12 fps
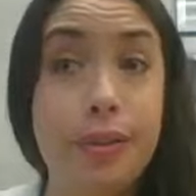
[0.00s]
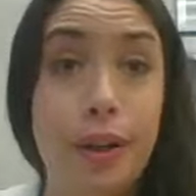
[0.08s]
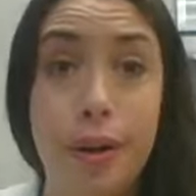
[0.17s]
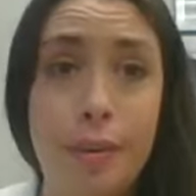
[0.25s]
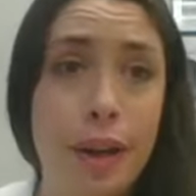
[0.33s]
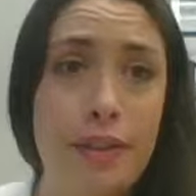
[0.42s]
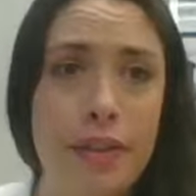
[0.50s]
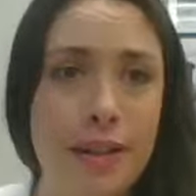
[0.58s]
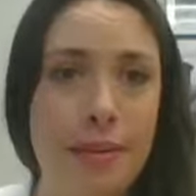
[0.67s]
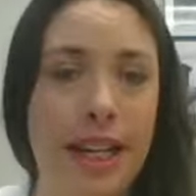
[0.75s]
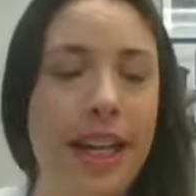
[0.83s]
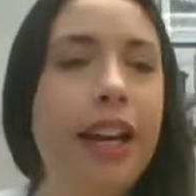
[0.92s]
don't wave to
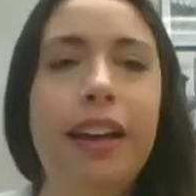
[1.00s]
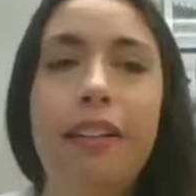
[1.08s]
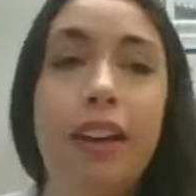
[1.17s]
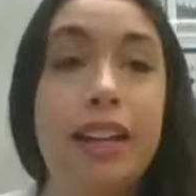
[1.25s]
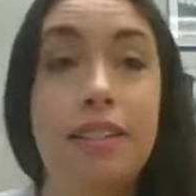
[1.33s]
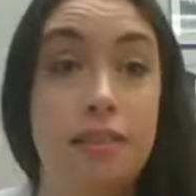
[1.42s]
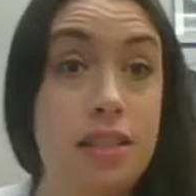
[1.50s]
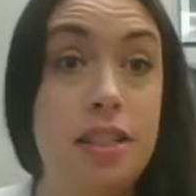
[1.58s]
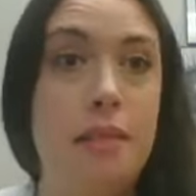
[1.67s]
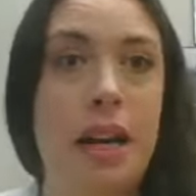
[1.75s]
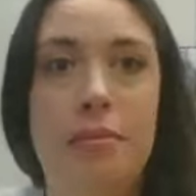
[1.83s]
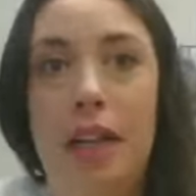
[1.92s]
me. Like to
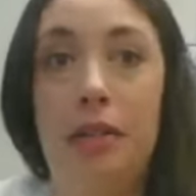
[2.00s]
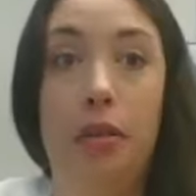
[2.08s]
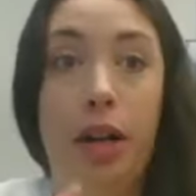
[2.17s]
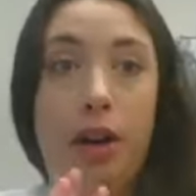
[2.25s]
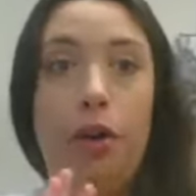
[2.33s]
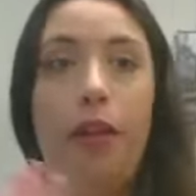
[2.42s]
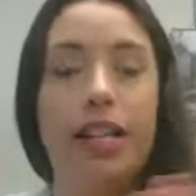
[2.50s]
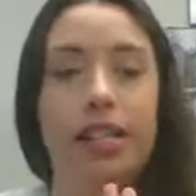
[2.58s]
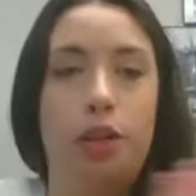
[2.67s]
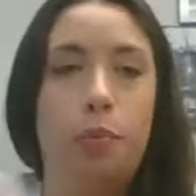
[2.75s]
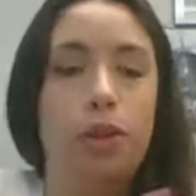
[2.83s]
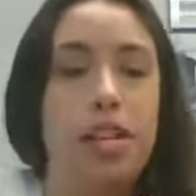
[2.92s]
me, I'm like, whoa, that's
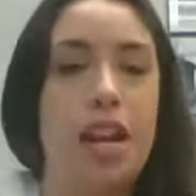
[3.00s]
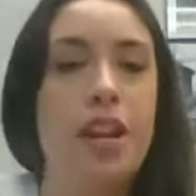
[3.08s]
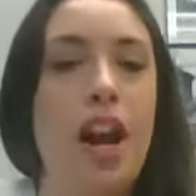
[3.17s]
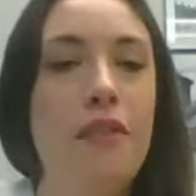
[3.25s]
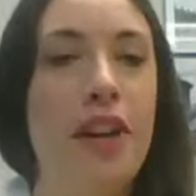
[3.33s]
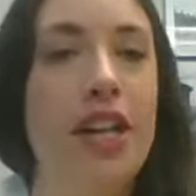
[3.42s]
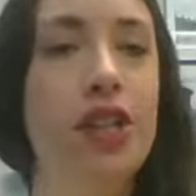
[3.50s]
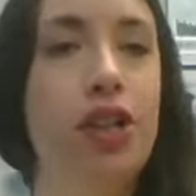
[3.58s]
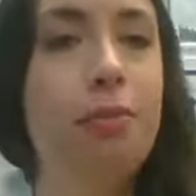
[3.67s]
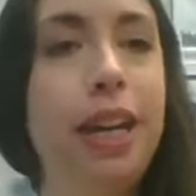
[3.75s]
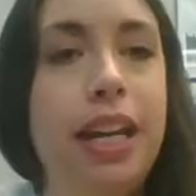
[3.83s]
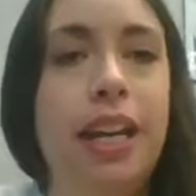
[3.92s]
super standoffish. I'm
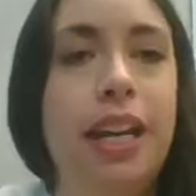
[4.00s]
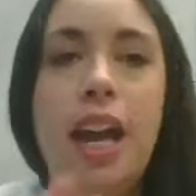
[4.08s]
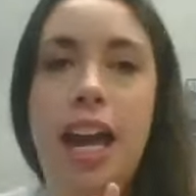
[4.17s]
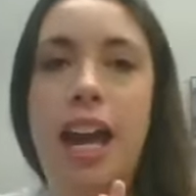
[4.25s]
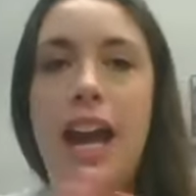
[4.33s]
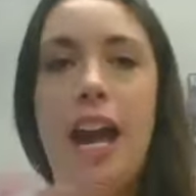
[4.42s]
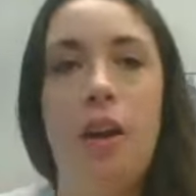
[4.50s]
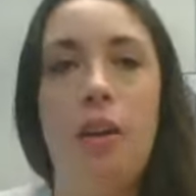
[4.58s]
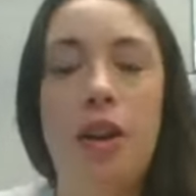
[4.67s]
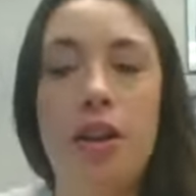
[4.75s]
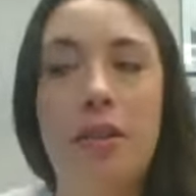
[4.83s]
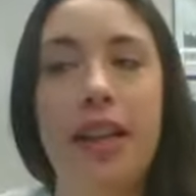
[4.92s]
like, hey, I don't know
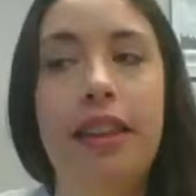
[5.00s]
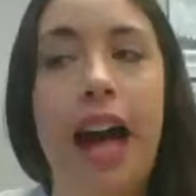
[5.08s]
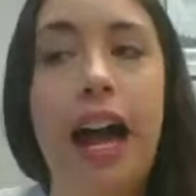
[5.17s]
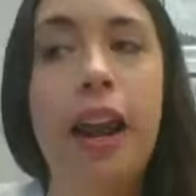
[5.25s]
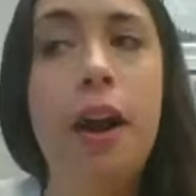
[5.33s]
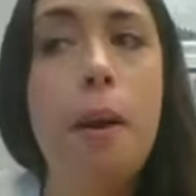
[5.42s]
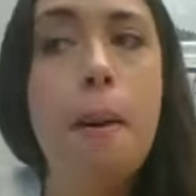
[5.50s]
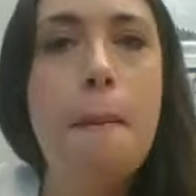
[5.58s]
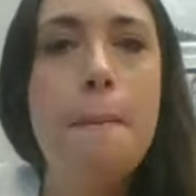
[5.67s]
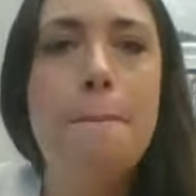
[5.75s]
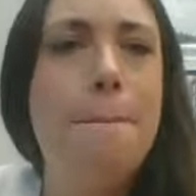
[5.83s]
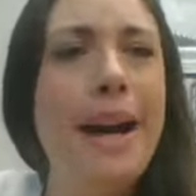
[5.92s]
you like that.
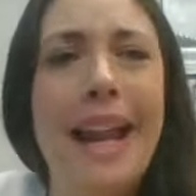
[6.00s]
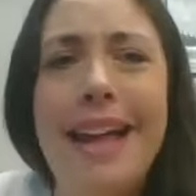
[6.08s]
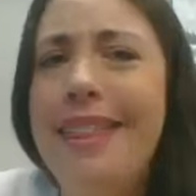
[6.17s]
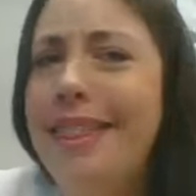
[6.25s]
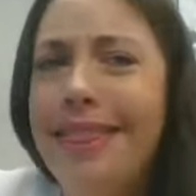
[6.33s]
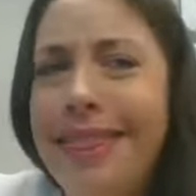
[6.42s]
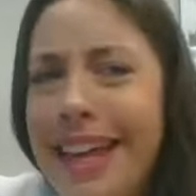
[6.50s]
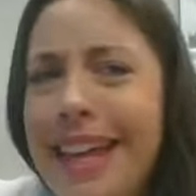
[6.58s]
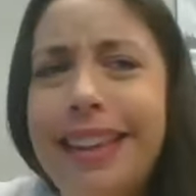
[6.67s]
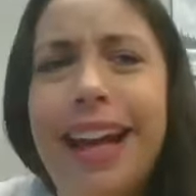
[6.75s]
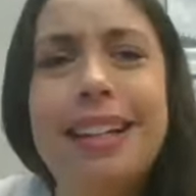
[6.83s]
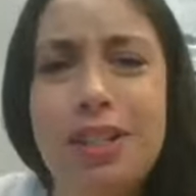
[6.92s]
But I think
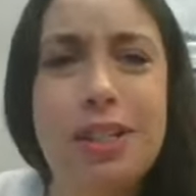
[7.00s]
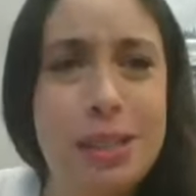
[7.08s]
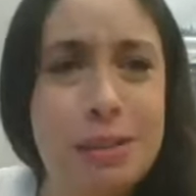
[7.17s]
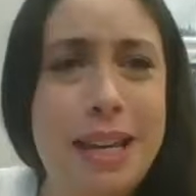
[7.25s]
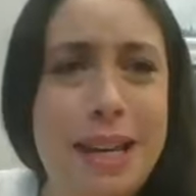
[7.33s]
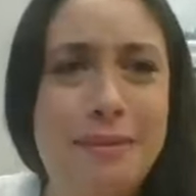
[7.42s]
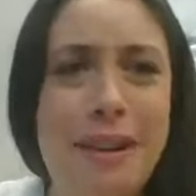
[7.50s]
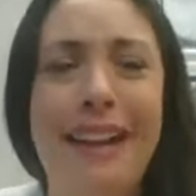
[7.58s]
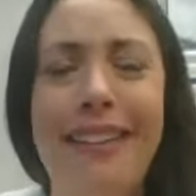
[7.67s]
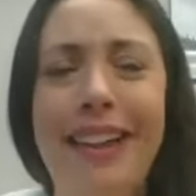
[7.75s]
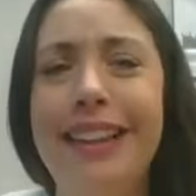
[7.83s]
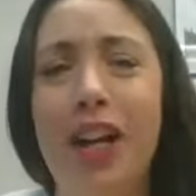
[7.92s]
that's just me, right?
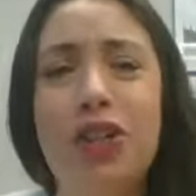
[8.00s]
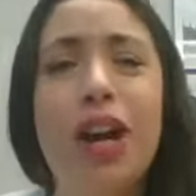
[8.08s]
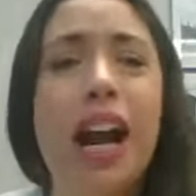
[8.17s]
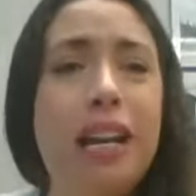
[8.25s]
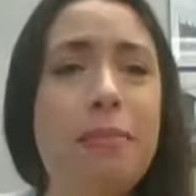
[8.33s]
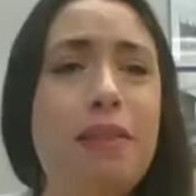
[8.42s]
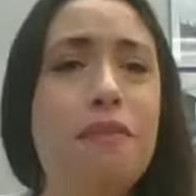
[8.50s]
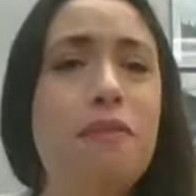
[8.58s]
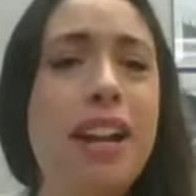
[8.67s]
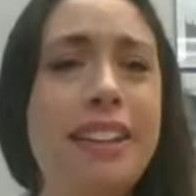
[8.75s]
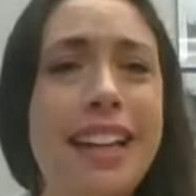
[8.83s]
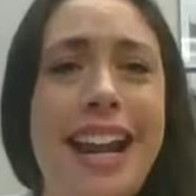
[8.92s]
Like they're trying to be
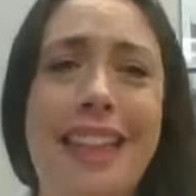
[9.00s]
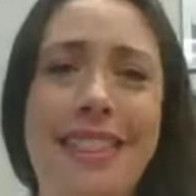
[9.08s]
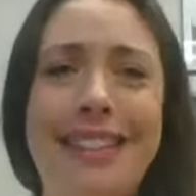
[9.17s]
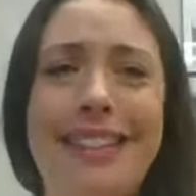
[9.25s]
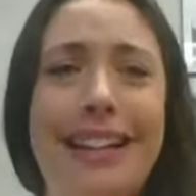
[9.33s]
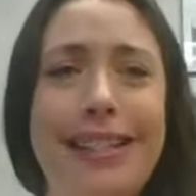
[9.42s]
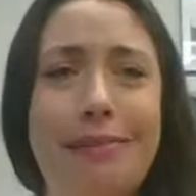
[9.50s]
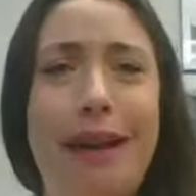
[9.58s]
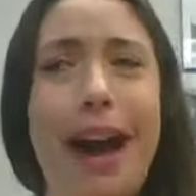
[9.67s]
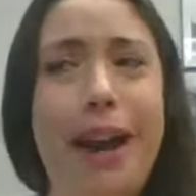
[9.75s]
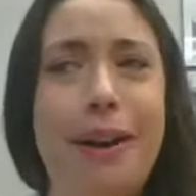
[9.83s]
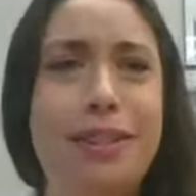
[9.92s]
friendly. And I think that's
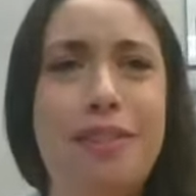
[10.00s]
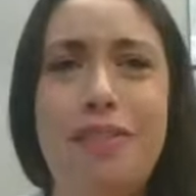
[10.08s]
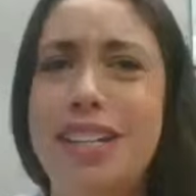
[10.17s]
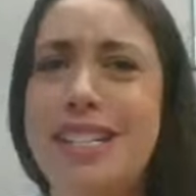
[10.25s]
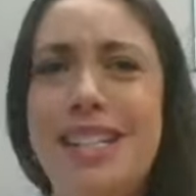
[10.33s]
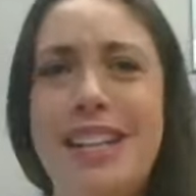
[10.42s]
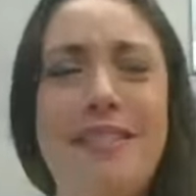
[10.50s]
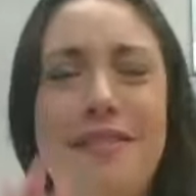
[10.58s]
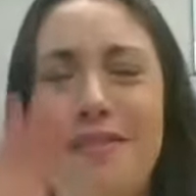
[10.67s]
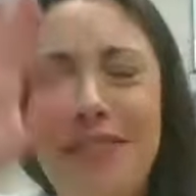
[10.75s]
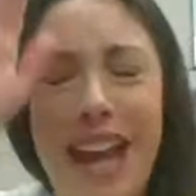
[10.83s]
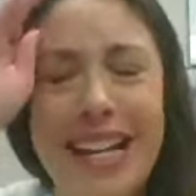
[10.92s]
my own defensive
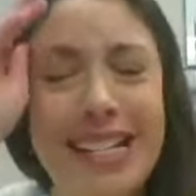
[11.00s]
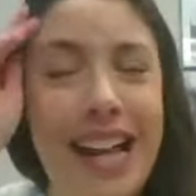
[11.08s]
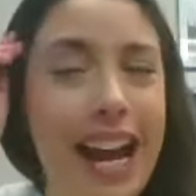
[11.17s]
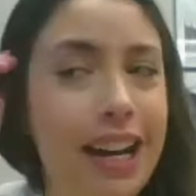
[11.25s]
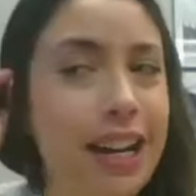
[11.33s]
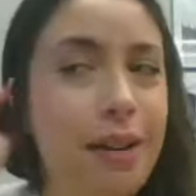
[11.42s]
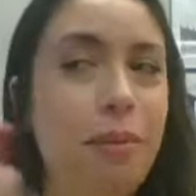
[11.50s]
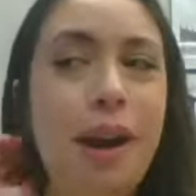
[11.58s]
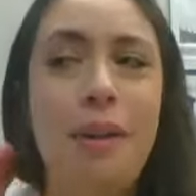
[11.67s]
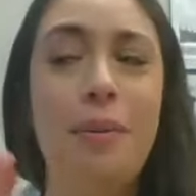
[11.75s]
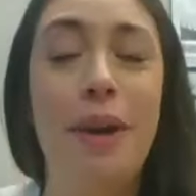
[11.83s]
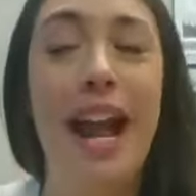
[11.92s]
anxiety,
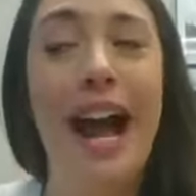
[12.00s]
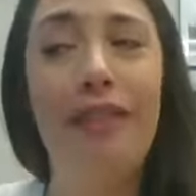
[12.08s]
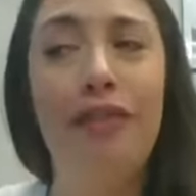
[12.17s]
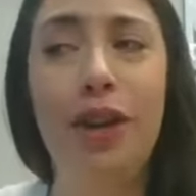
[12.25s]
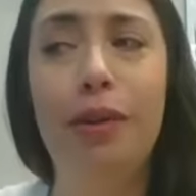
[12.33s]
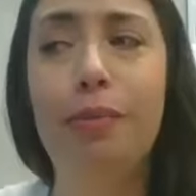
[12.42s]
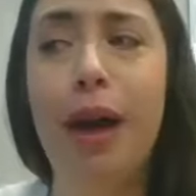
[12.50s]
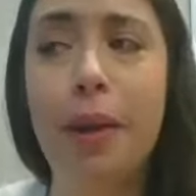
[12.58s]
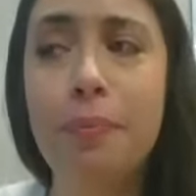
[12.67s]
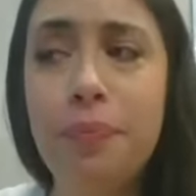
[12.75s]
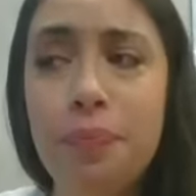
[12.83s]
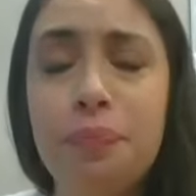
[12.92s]
what have you. But